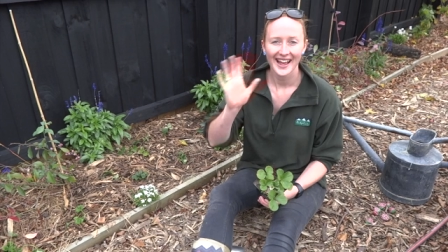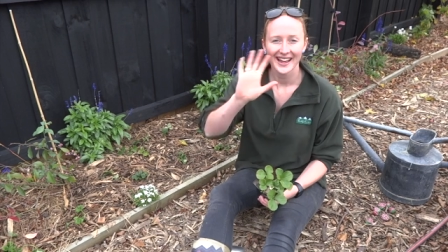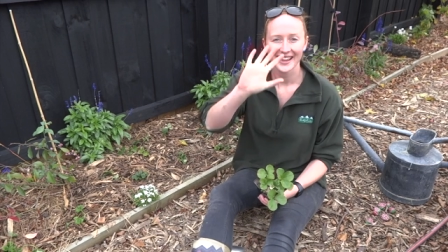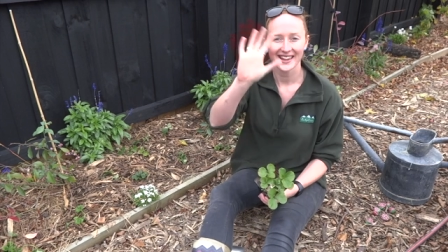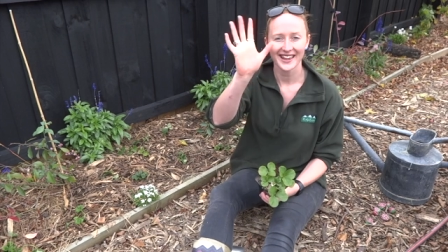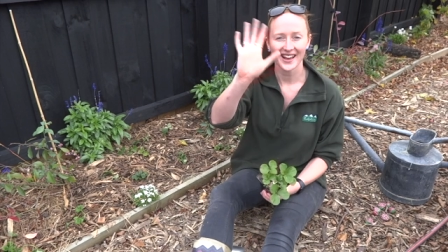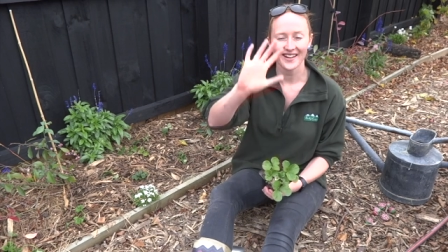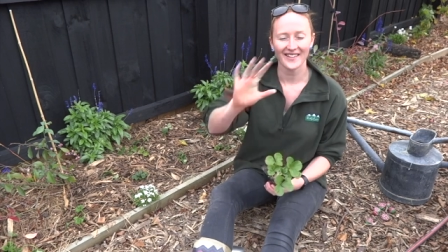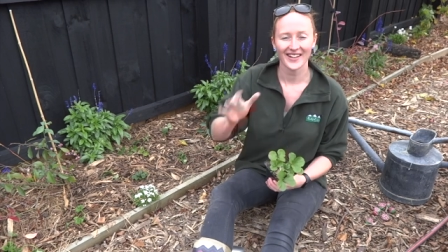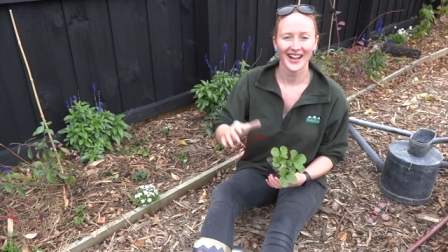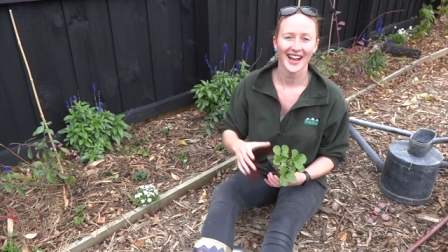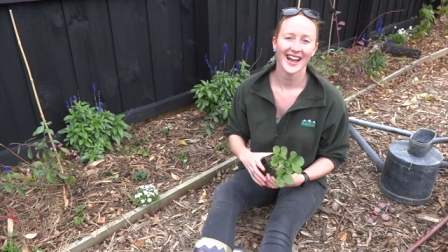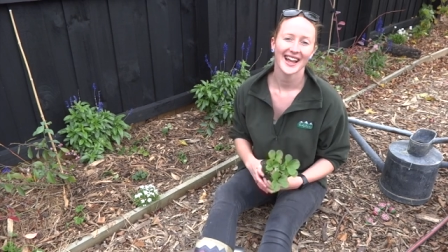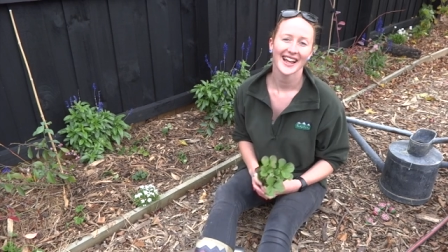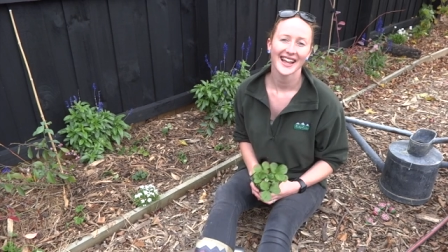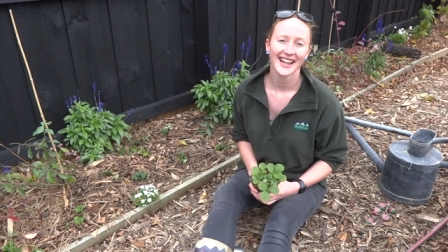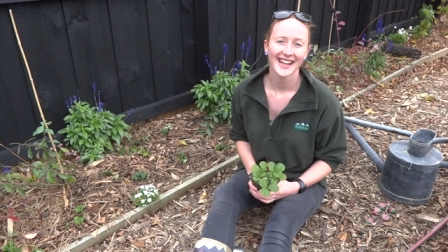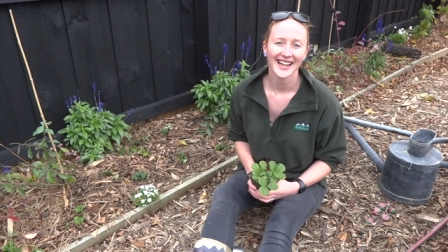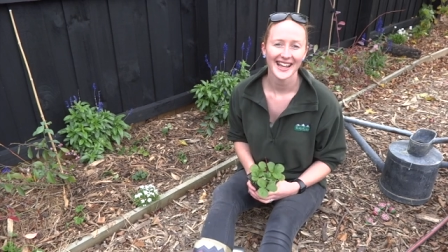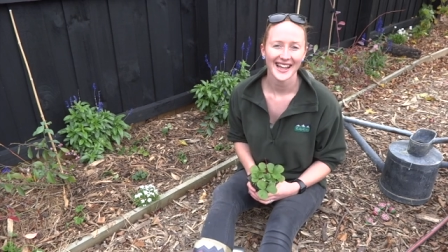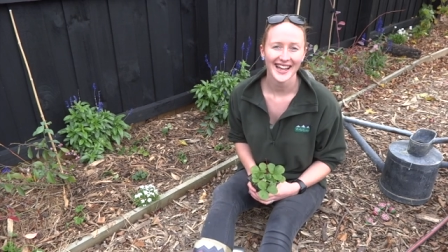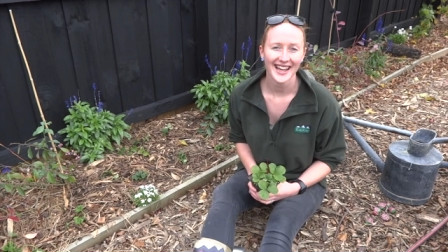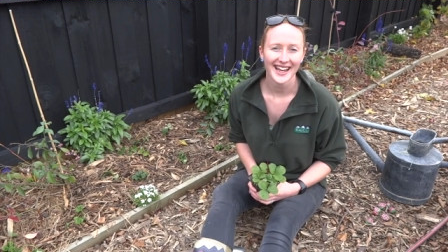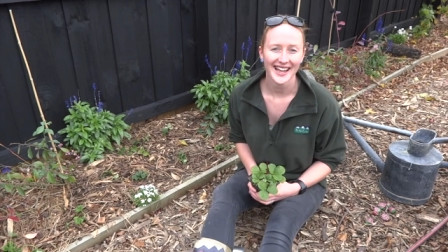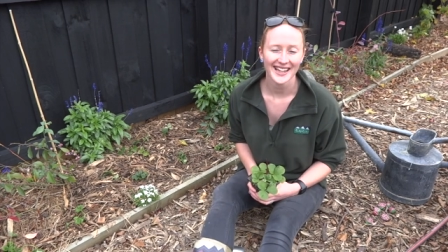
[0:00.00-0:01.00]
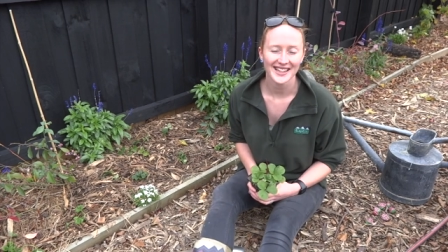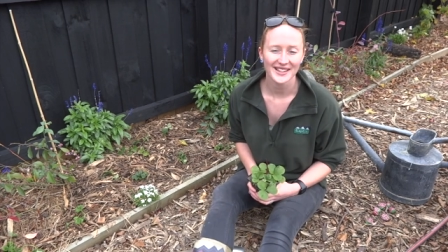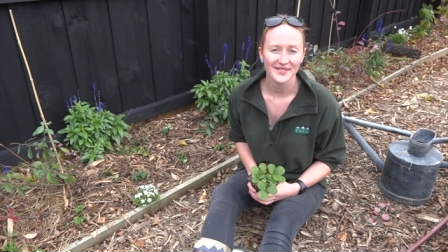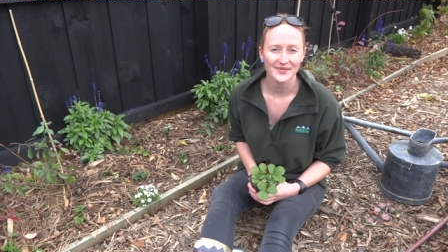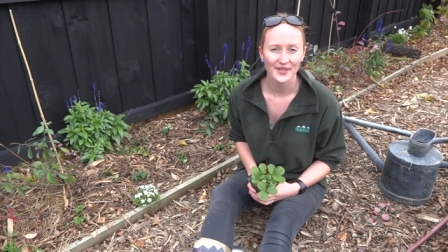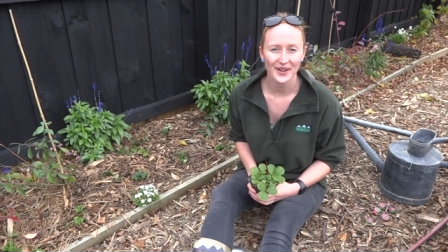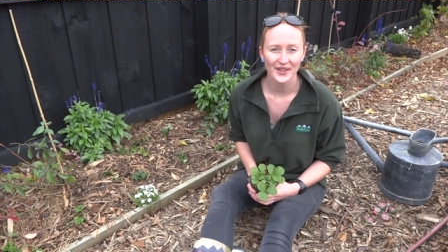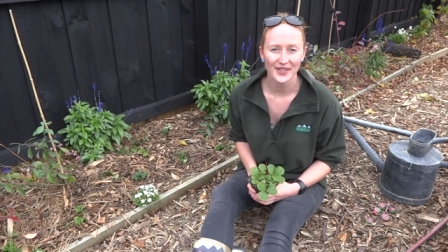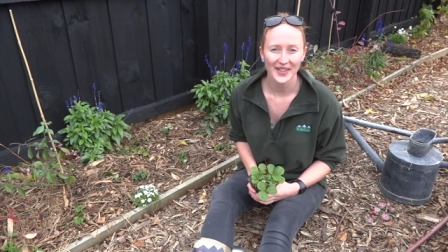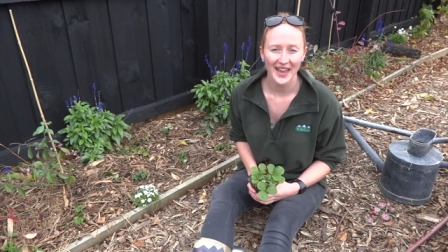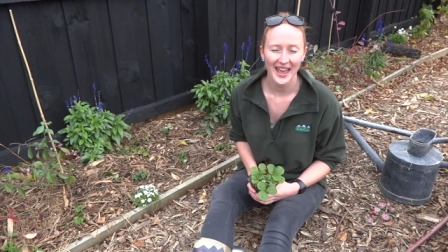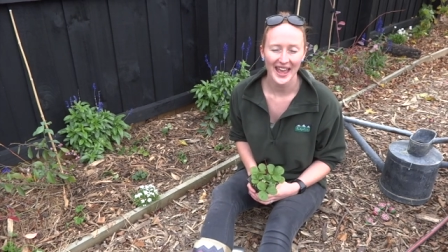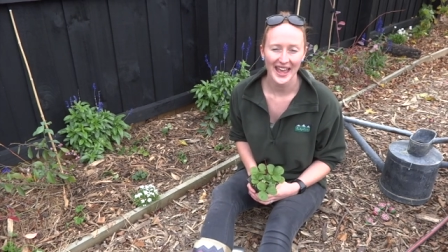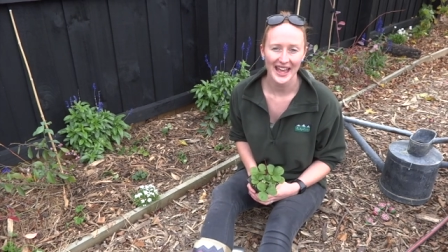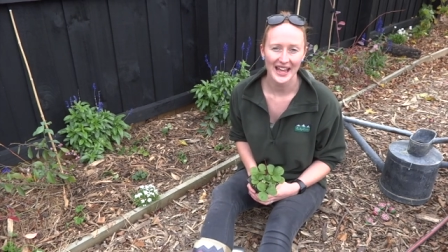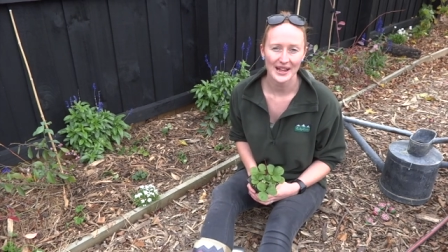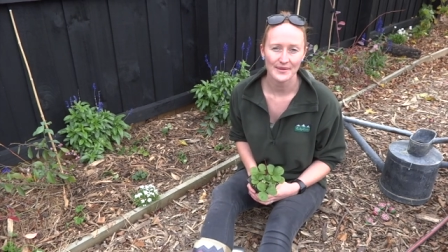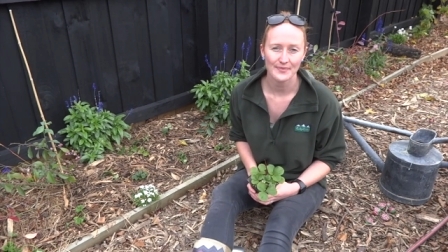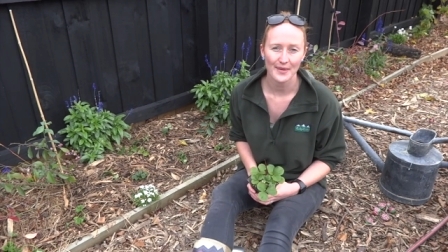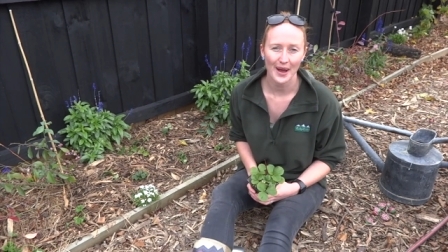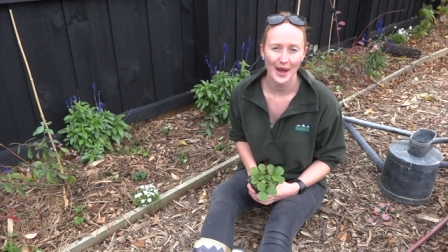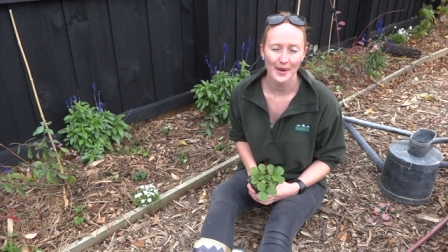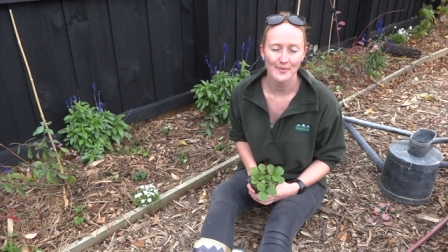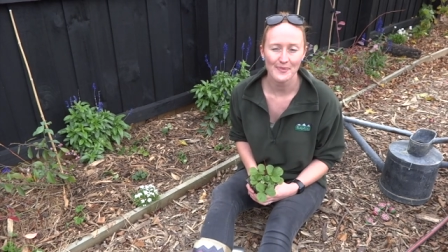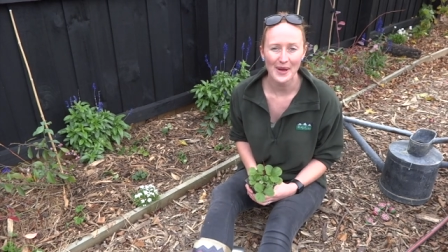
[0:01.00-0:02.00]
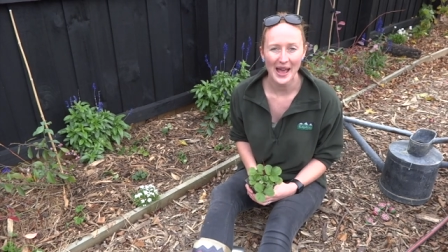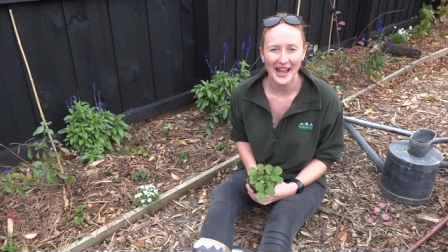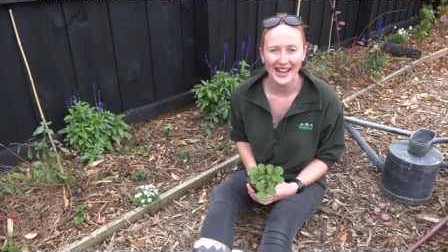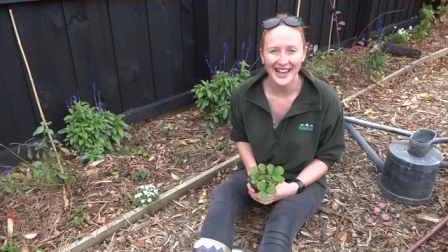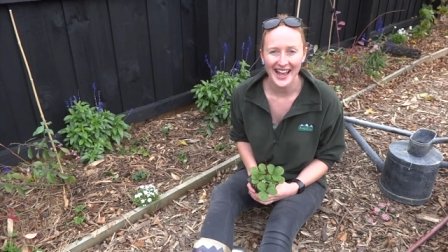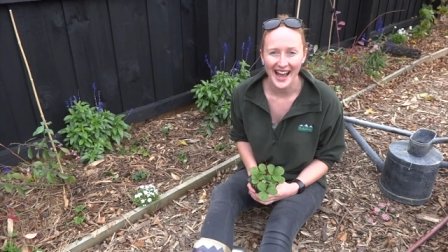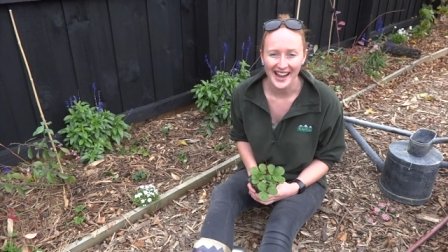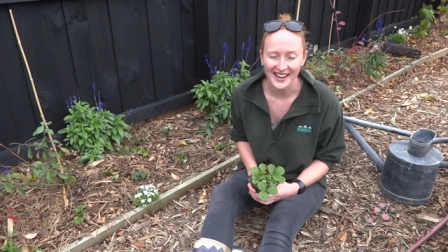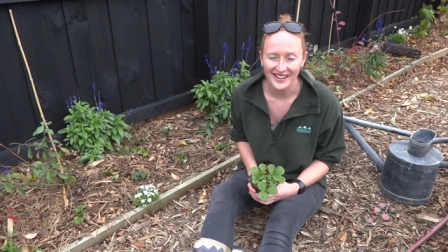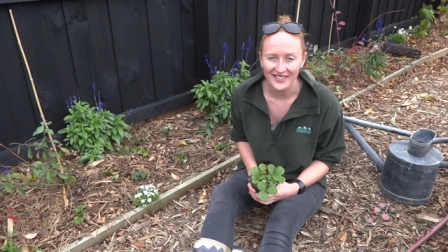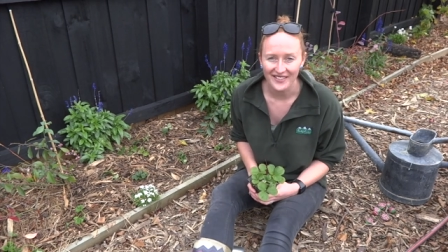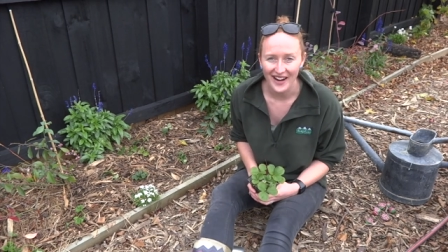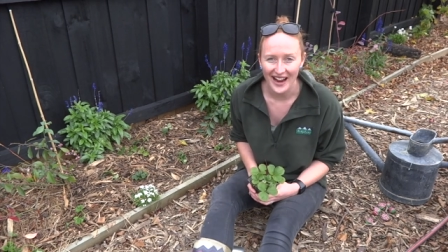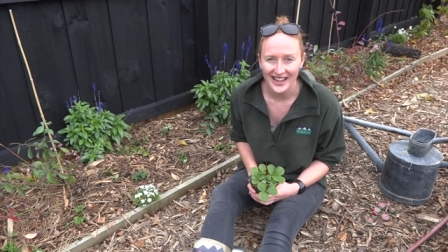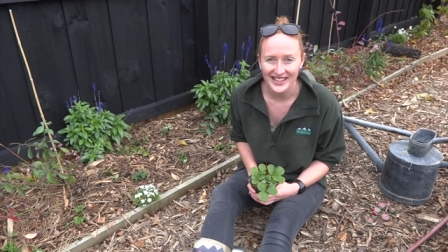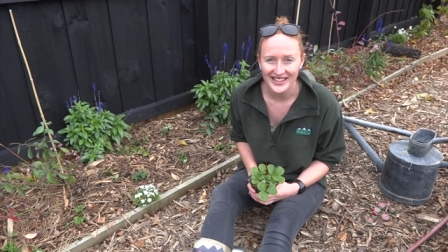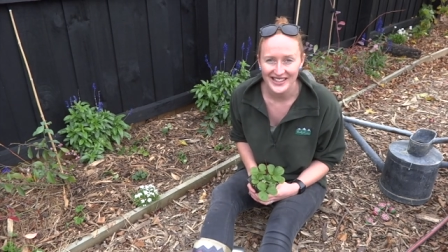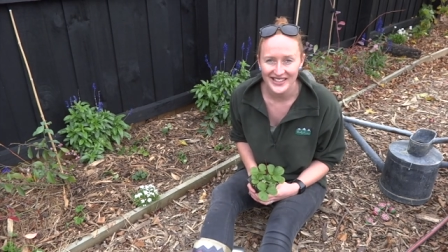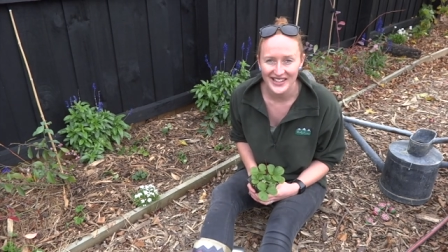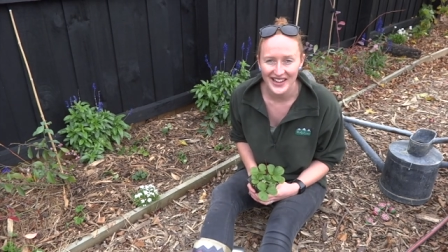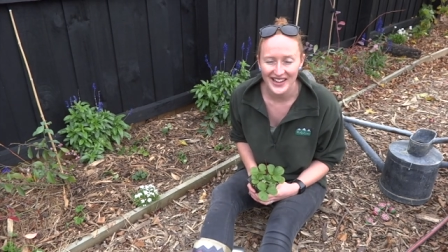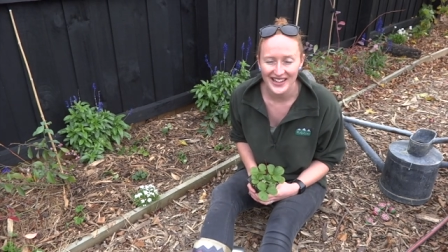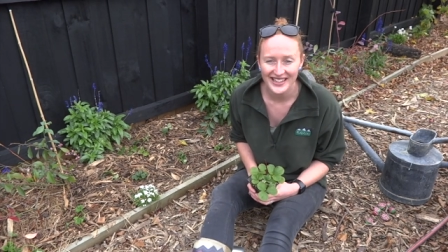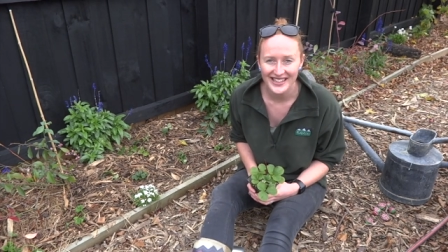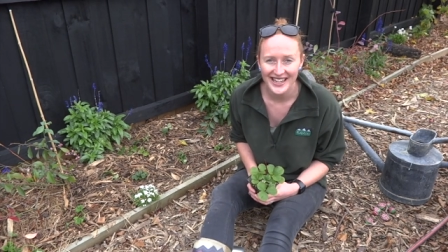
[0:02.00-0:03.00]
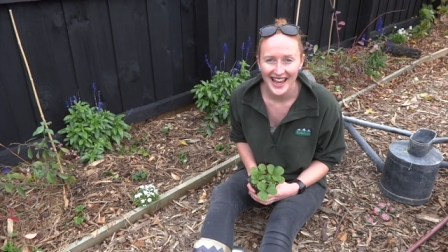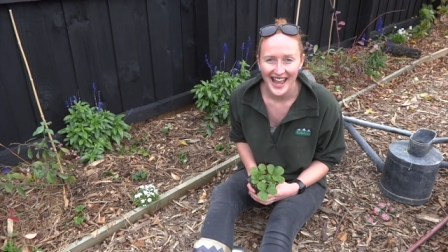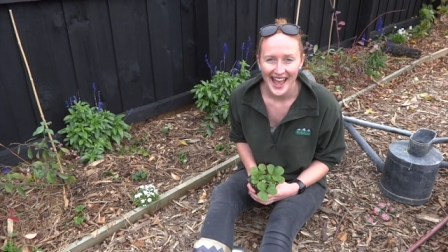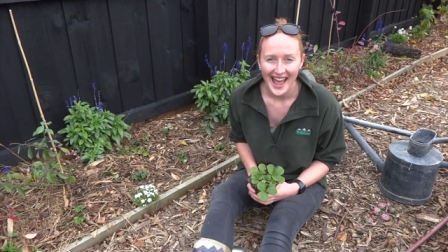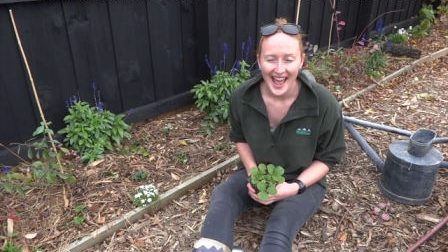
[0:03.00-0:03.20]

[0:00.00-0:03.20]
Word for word: Kia ora, it's Ruth here in my backyard in Christchurch